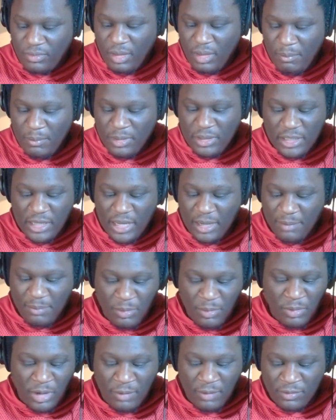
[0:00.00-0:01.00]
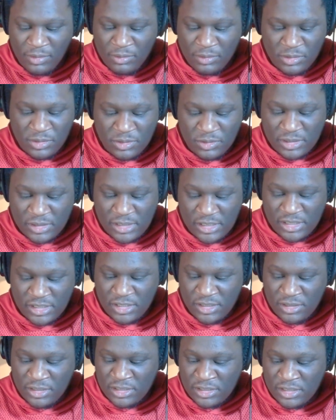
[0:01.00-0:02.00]
But whatever. Let's
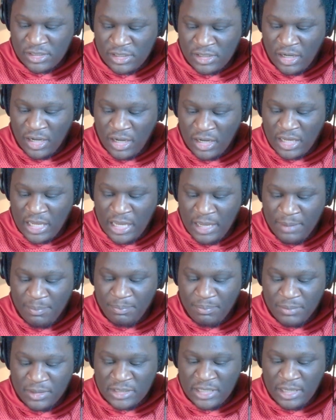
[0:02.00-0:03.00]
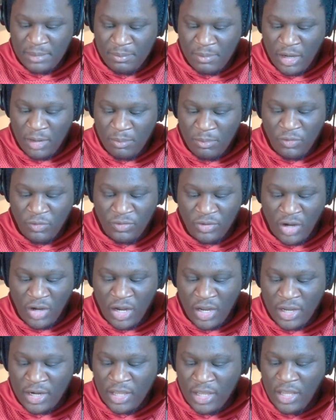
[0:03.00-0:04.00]
just keep moving
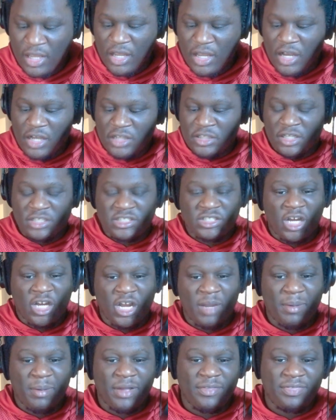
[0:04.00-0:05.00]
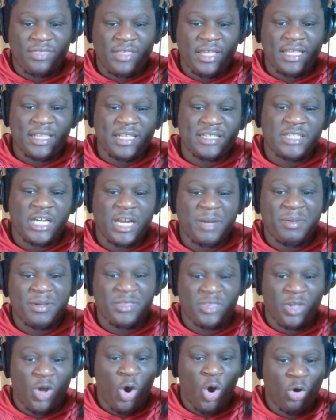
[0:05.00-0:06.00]
on. So let's talk about
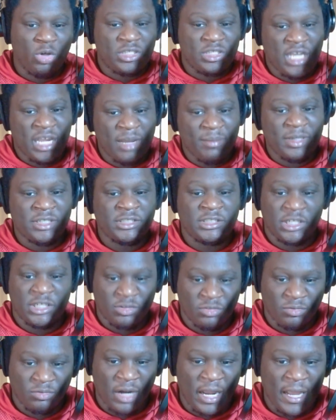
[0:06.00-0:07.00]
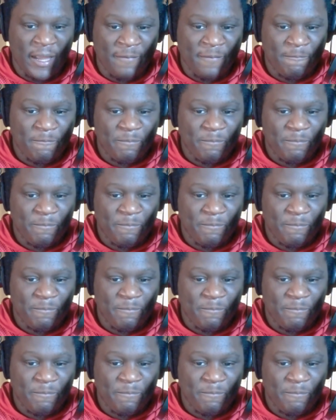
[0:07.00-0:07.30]
the whole team in general, right?